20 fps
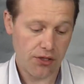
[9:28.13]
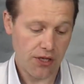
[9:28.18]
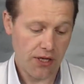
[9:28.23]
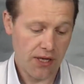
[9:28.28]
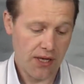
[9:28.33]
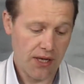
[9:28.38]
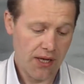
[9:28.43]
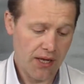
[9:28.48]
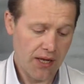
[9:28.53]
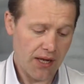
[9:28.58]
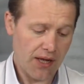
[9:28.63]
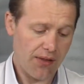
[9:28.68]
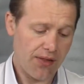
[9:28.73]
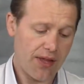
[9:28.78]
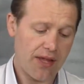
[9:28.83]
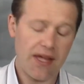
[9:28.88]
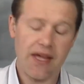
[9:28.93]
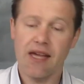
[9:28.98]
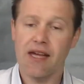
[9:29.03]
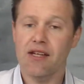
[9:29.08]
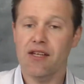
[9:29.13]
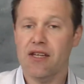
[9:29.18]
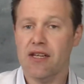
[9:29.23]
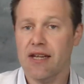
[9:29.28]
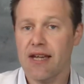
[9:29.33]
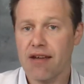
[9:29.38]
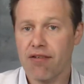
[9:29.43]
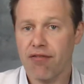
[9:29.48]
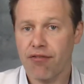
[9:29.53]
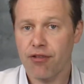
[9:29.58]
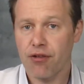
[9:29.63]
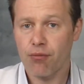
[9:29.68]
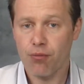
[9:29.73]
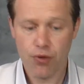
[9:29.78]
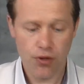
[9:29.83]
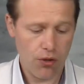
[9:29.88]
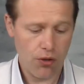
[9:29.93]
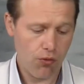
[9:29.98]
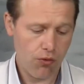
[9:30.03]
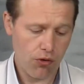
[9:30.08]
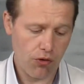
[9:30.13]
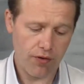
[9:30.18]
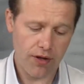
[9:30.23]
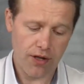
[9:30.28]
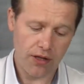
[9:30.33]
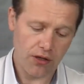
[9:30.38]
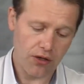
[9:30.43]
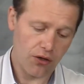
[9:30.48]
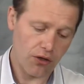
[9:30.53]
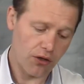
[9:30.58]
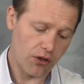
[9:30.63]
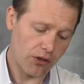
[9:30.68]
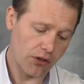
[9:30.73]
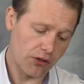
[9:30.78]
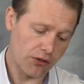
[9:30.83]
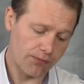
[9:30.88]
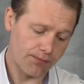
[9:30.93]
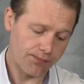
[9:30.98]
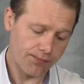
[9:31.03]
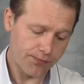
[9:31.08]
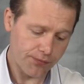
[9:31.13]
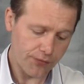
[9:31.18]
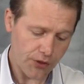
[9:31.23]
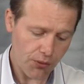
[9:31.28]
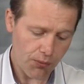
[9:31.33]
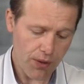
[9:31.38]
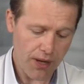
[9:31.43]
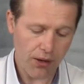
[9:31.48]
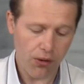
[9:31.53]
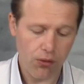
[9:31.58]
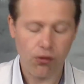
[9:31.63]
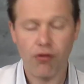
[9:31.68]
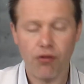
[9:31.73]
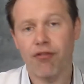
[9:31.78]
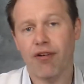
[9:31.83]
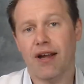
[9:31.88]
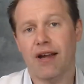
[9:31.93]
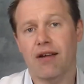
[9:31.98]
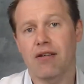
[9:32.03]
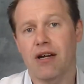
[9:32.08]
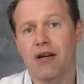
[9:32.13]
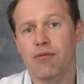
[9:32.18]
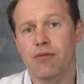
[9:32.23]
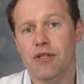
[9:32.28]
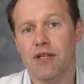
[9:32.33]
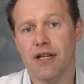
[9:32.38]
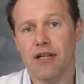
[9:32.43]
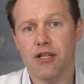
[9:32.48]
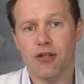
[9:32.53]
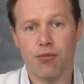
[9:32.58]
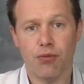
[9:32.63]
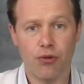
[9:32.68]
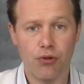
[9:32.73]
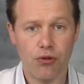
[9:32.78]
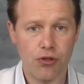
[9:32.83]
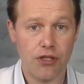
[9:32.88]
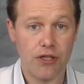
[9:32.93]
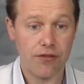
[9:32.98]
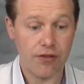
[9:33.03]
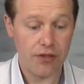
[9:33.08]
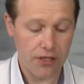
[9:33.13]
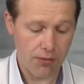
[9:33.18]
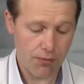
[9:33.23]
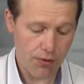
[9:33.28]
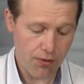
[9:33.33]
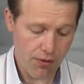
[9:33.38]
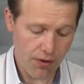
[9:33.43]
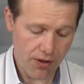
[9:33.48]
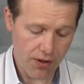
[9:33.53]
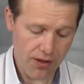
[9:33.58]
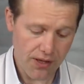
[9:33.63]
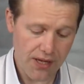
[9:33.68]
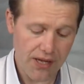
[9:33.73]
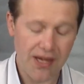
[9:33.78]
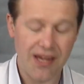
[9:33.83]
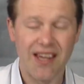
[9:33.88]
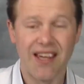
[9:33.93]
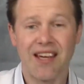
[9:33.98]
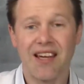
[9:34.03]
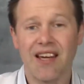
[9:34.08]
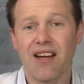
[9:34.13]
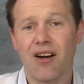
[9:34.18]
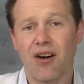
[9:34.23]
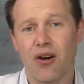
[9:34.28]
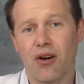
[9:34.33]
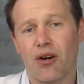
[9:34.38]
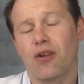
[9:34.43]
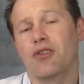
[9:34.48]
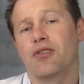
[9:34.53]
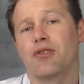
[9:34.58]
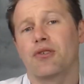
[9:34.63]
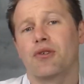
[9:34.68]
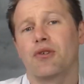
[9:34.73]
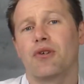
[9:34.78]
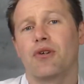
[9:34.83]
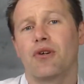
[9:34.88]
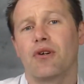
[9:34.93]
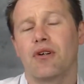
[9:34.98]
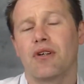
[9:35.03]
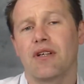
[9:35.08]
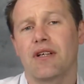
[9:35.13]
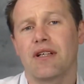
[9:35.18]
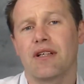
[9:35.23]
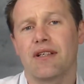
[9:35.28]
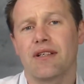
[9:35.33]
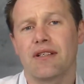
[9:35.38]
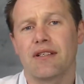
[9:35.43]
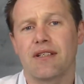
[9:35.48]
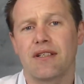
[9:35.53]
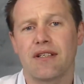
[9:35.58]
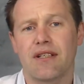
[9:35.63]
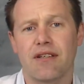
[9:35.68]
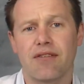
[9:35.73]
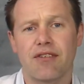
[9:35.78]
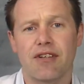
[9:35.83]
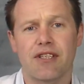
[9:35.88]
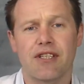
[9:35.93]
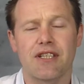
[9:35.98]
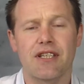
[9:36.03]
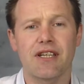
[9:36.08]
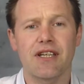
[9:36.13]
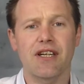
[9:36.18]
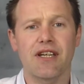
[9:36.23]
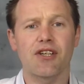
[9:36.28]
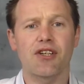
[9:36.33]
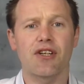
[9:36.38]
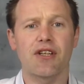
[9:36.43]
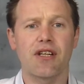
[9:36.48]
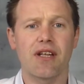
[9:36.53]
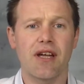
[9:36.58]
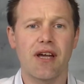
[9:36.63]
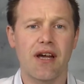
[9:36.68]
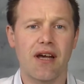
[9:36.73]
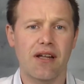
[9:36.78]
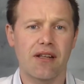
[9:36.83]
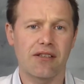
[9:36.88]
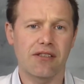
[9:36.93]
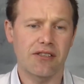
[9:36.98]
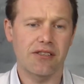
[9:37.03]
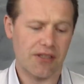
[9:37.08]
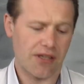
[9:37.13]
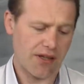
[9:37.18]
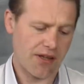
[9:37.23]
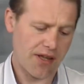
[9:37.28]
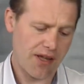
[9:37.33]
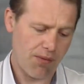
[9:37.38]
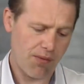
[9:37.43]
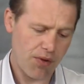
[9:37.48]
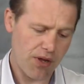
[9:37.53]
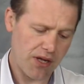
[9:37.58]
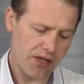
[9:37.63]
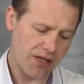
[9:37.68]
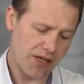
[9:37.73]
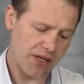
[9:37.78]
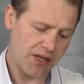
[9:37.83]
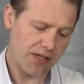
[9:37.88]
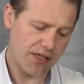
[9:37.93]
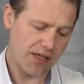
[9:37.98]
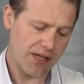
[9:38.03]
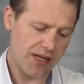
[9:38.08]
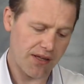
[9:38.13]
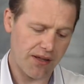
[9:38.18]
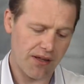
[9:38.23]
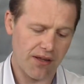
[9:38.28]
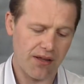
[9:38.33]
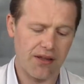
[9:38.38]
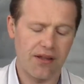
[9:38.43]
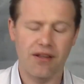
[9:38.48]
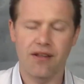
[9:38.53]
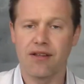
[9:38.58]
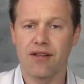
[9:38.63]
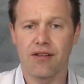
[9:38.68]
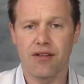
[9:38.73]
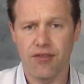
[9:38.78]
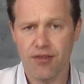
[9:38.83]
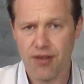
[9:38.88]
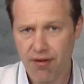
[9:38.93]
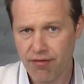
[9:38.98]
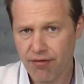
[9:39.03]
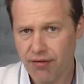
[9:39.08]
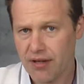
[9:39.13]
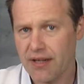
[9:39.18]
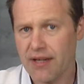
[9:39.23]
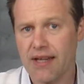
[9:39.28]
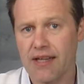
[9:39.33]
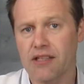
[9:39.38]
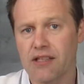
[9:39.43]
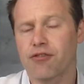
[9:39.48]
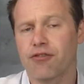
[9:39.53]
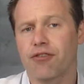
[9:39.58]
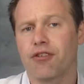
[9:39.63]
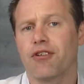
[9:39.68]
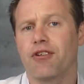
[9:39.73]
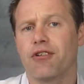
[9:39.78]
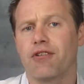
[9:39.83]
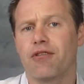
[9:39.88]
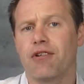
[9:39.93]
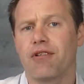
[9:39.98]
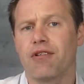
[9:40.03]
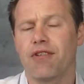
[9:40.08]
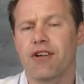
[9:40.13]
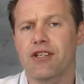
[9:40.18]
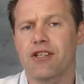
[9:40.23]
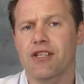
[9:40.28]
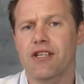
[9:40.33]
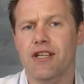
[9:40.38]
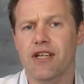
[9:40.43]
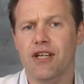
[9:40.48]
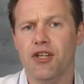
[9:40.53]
and the ATF, the Bureau of Alcohol, Tobacco, Firearms and Explosives in America, they also did an investigation, and they basically said that there definitely needs further investigation